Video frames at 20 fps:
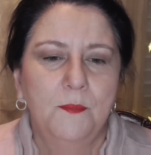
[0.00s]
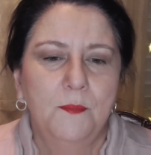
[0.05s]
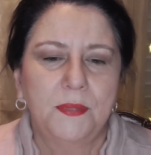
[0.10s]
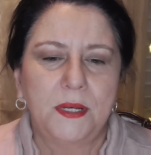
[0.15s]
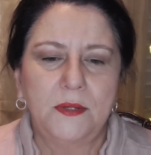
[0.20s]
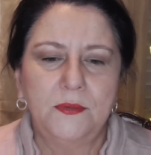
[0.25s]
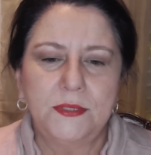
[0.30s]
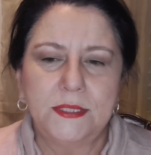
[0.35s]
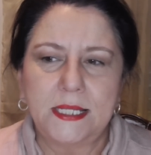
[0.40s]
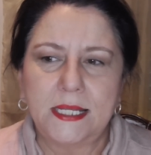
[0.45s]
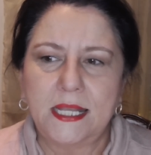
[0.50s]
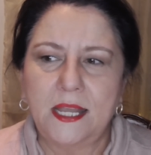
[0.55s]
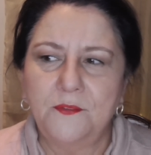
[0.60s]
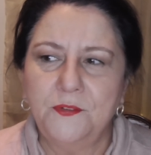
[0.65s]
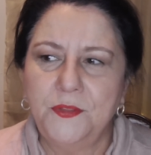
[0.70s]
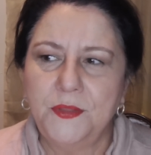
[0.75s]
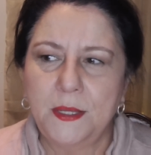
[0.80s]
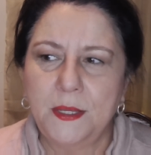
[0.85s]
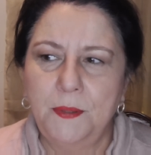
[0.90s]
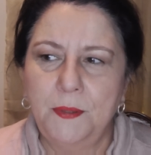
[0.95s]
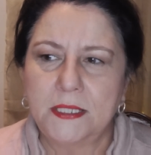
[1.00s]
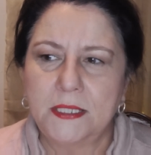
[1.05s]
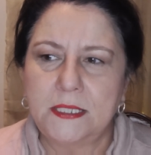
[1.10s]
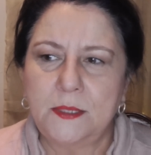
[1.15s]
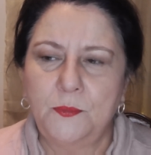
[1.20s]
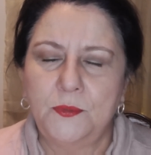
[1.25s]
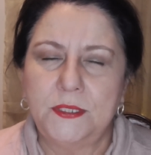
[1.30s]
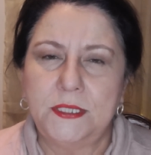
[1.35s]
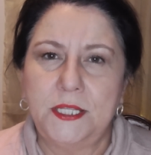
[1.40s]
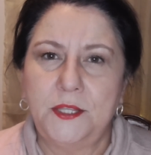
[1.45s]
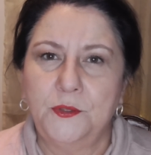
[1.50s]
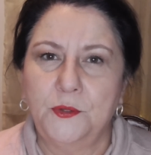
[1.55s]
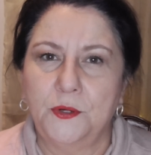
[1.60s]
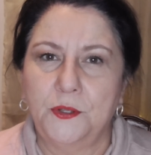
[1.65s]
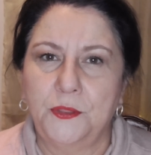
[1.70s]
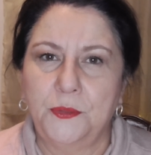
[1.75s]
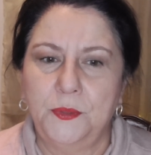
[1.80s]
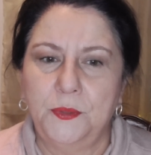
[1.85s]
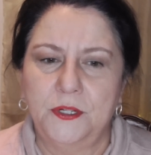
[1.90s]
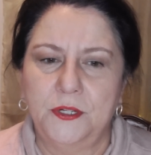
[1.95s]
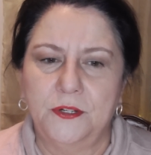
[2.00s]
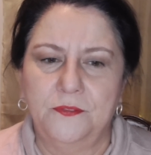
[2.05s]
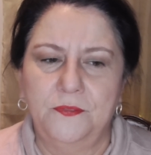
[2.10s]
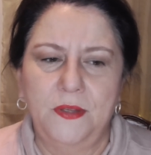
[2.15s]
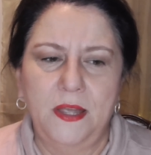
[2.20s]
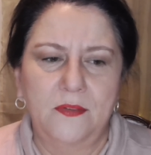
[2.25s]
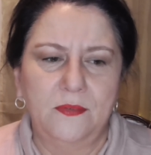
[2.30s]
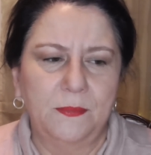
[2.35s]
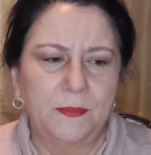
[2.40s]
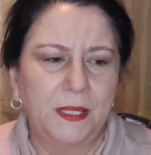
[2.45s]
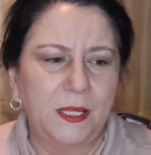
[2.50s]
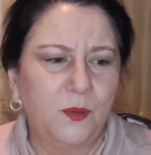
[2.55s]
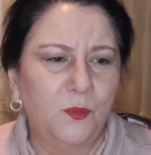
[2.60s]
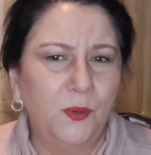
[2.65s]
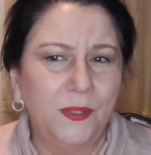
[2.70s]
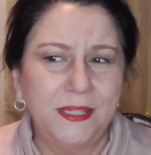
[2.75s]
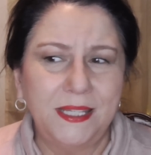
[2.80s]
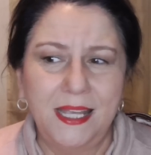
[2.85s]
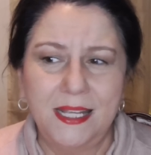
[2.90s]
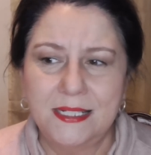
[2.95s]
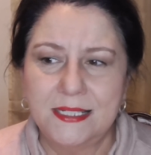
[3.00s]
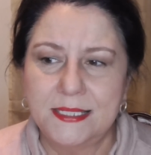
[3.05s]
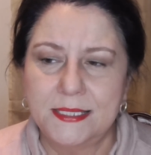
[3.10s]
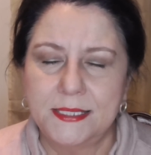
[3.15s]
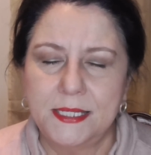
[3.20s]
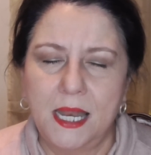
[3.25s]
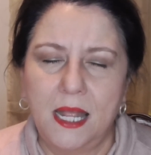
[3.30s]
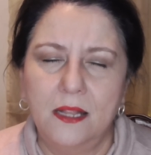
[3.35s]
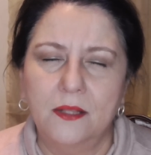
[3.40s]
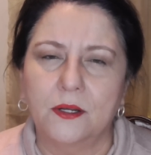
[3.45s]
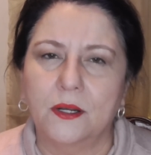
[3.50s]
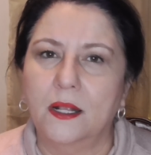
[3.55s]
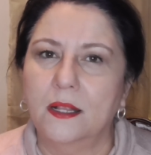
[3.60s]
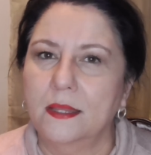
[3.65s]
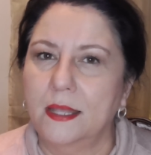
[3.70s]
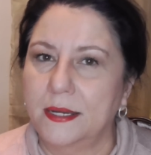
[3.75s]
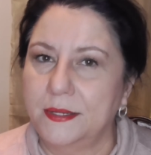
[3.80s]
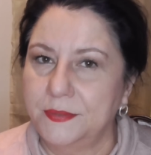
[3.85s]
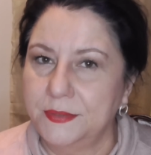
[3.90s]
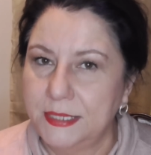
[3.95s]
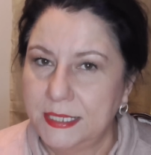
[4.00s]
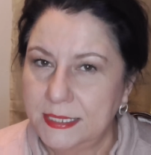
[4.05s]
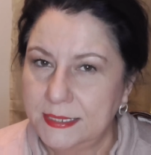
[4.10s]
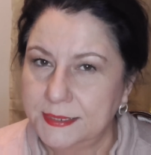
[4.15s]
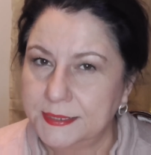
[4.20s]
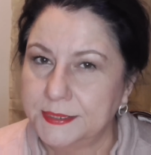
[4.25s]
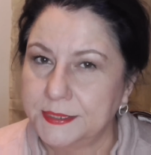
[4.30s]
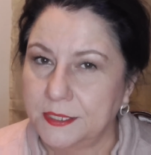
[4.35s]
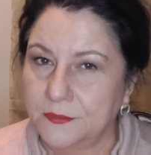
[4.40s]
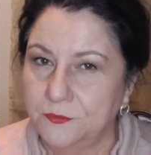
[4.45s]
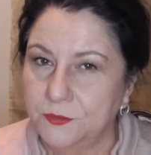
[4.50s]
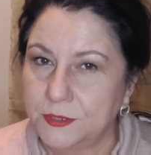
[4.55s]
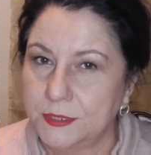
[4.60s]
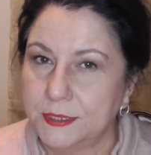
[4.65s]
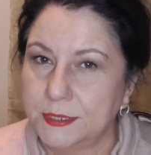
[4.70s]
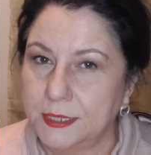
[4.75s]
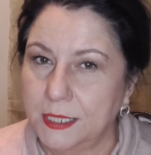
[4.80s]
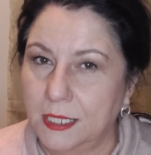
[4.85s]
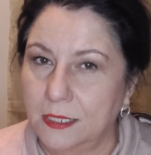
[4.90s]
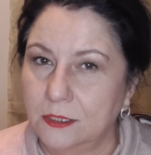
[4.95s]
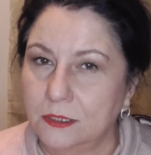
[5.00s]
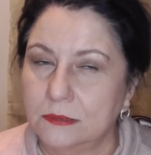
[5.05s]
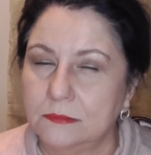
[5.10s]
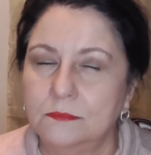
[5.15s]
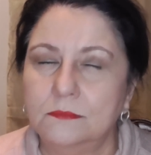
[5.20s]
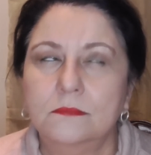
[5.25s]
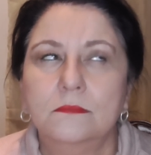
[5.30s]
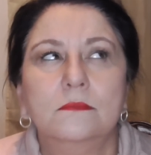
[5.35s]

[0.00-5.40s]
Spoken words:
But I was like, everything I picked up was either a three or a five. I'm like, what the heck is a dollar? A lot of the kids' stuff was a dollar.